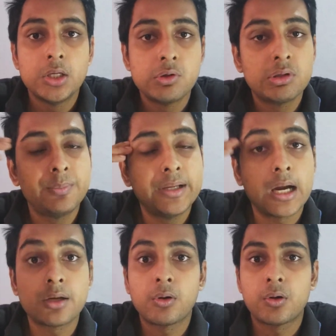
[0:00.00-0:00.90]
You will be
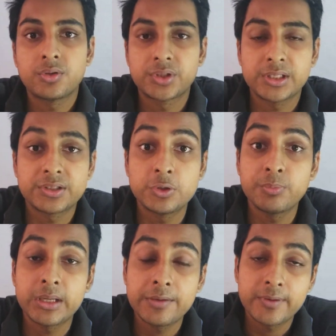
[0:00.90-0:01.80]
unconscious, you
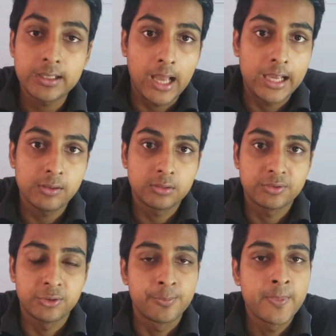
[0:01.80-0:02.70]
may even die
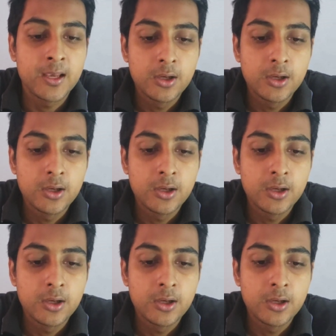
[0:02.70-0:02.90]
also.